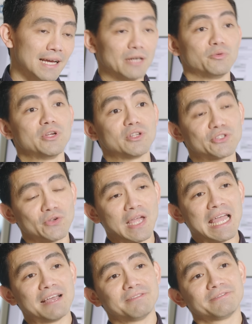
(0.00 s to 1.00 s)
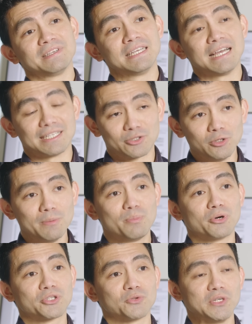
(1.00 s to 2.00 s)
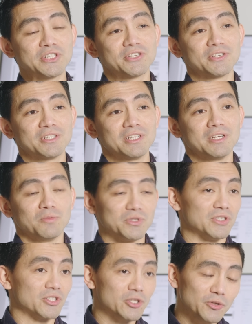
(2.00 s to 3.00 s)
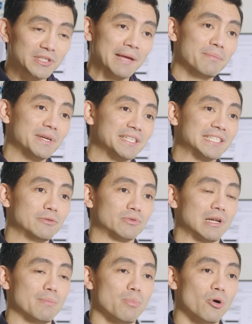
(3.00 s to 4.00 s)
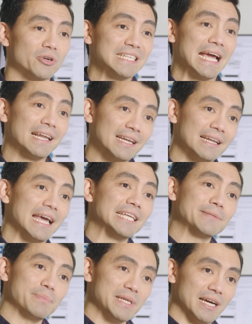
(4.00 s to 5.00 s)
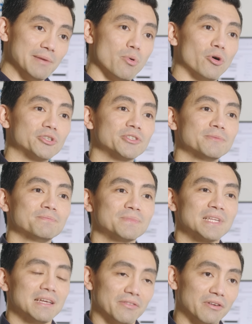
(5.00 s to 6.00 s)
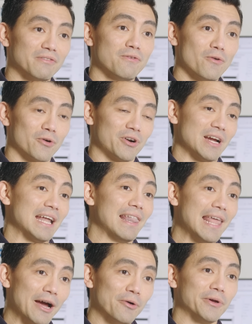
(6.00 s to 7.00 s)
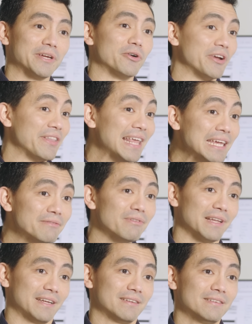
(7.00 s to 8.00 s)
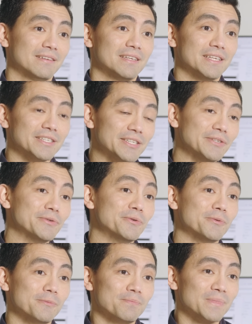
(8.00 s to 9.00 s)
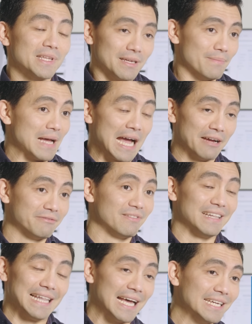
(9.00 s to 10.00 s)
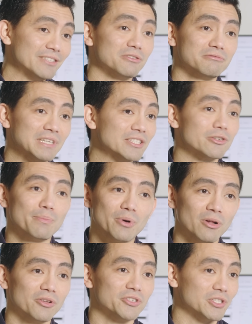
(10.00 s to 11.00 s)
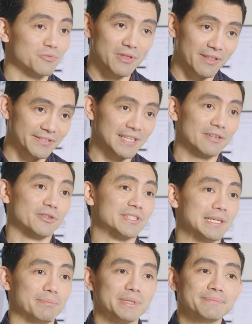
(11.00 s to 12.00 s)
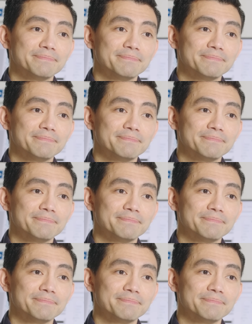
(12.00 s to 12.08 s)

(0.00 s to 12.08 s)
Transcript: And we also have a two-port switch, which is two ten base T one L ports and an S P I port, therefore allowing or enabling to have line or ring topologies with a single chip.